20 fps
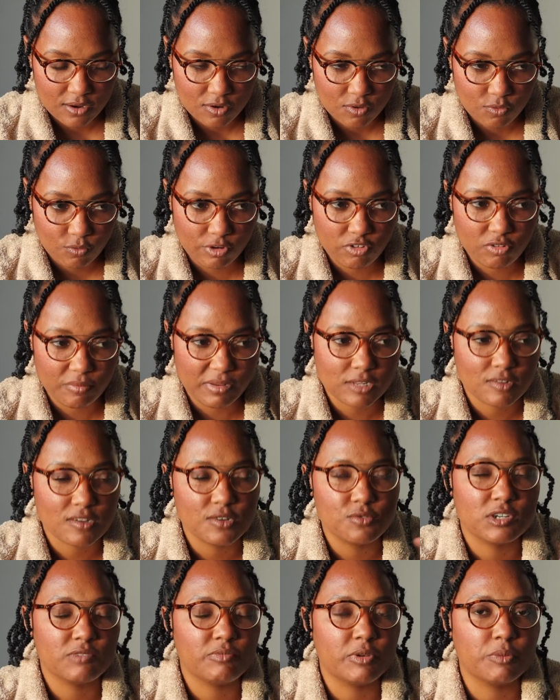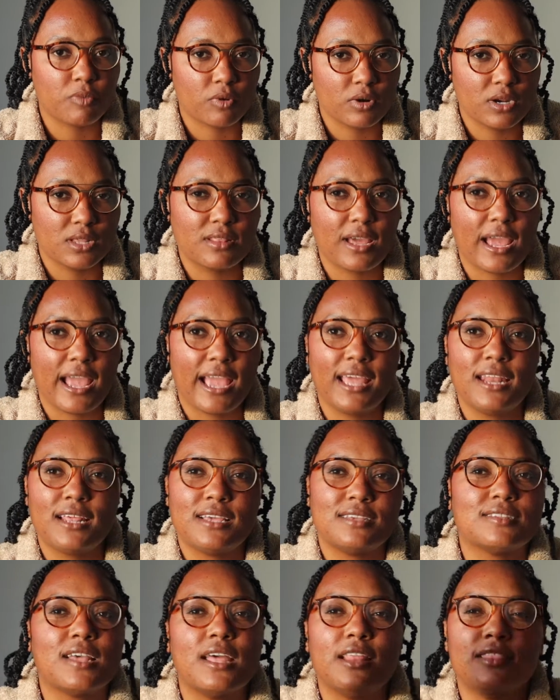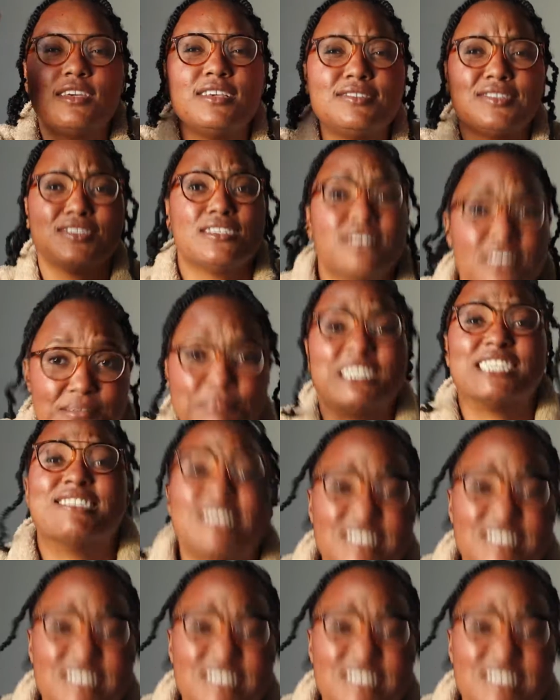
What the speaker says: Which means he would have been born in the 80s. This doesn't make